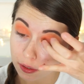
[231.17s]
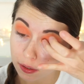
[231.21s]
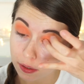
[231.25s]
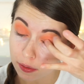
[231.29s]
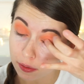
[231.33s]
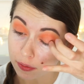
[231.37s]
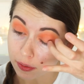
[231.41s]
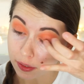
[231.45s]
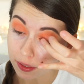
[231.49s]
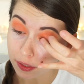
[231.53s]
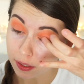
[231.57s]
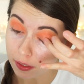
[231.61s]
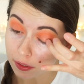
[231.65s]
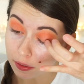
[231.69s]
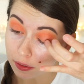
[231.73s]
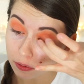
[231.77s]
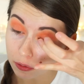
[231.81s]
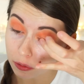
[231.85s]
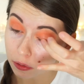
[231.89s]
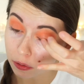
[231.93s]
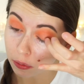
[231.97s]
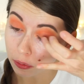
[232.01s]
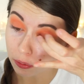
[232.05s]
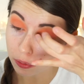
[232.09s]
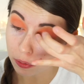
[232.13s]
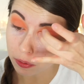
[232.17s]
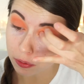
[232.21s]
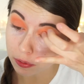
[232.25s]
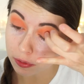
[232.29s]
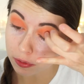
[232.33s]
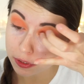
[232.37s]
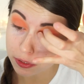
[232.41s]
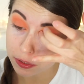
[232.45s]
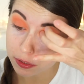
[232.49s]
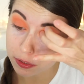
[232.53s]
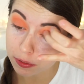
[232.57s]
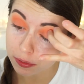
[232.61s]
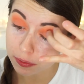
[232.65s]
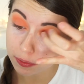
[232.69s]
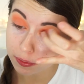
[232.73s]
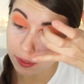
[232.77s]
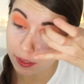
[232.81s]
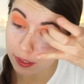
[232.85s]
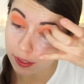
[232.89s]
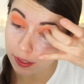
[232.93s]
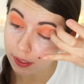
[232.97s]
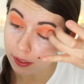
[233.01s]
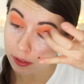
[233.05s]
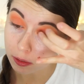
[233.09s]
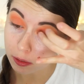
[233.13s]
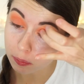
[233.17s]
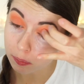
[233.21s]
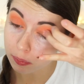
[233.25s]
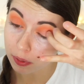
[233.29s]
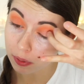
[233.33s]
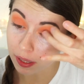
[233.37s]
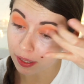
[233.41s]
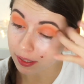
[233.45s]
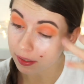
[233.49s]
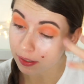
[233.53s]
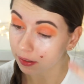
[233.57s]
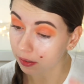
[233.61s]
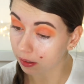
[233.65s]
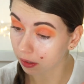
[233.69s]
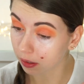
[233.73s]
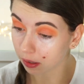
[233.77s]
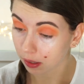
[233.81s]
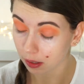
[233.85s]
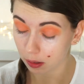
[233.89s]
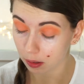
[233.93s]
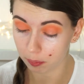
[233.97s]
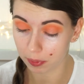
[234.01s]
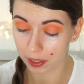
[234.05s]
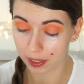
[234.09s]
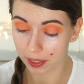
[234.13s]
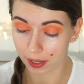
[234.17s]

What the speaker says: the inner corners and blend it a little bit